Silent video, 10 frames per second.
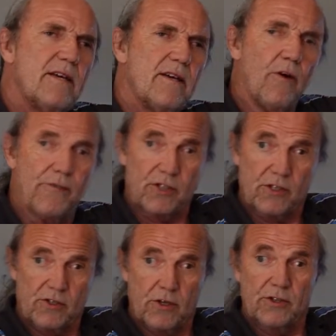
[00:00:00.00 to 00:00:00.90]

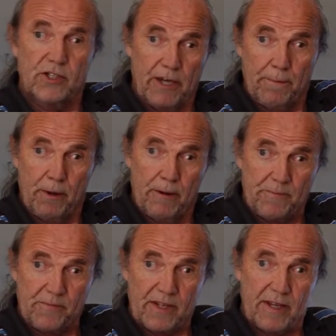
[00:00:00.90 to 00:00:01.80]
officers on the ship,
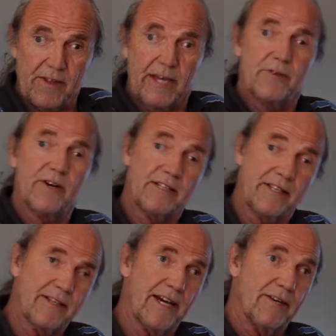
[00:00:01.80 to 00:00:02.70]
they are writing
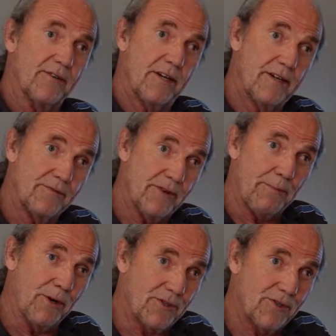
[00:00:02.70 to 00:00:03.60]
their
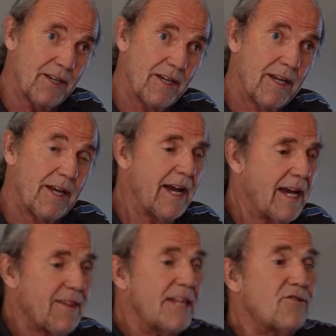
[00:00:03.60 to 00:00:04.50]
reports, and
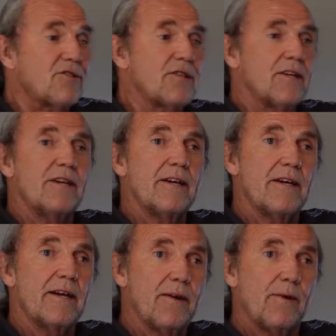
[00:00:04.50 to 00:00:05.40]
that's
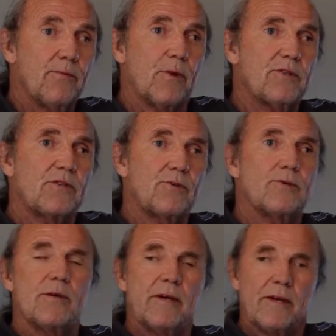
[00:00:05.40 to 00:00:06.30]
what you
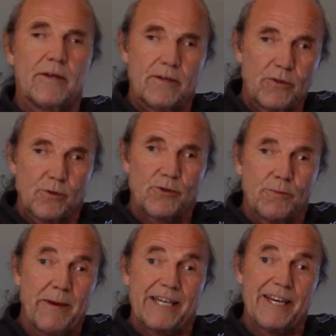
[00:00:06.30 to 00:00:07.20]
use to
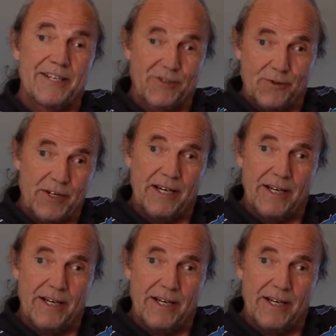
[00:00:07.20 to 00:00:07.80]
make history.